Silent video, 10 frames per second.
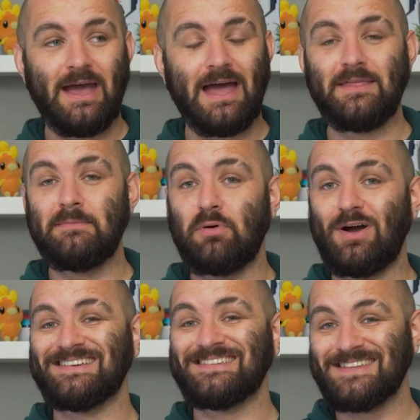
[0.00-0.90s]
And then
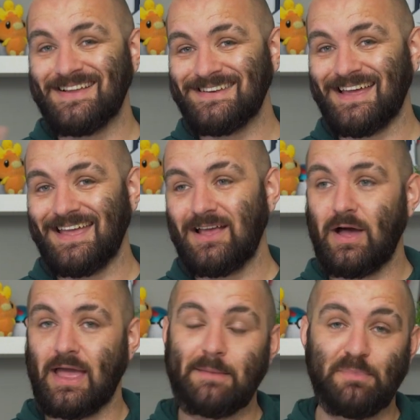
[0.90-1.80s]
by Sunday,
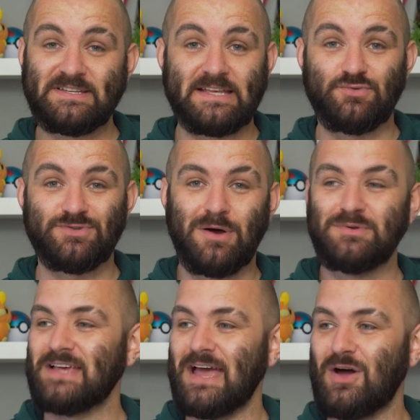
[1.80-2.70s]
I had my test
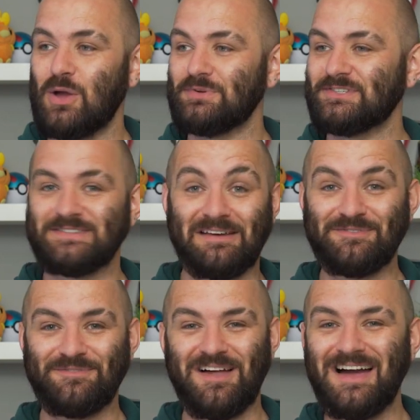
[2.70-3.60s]
results and I was safe
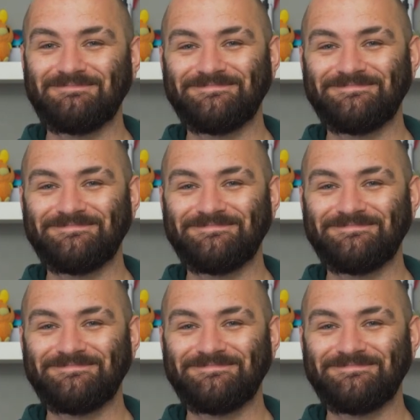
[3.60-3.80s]
to fly.